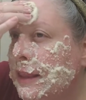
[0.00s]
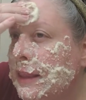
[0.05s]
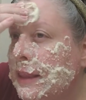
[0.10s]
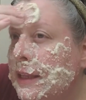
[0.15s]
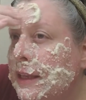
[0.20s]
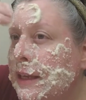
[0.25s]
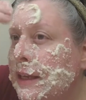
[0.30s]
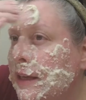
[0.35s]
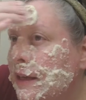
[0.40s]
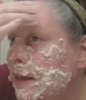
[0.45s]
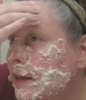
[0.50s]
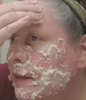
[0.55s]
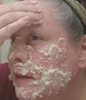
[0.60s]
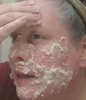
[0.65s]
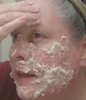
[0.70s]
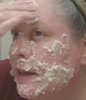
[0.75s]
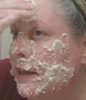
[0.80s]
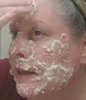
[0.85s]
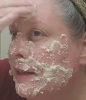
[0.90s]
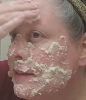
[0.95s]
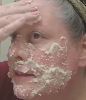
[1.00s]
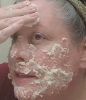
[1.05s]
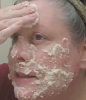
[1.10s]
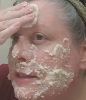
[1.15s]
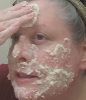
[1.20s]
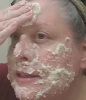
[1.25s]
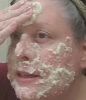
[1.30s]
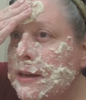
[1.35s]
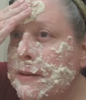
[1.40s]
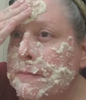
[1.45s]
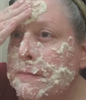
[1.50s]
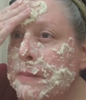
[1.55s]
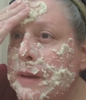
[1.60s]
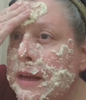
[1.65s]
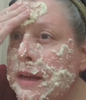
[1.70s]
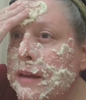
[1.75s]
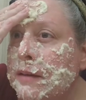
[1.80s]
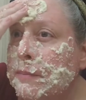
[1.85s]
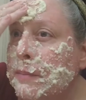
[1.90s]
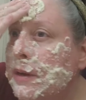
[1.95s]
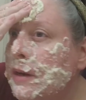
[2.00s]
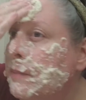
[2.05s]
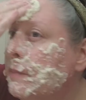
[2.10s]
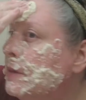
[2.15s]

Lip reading: think letting it sit may have been a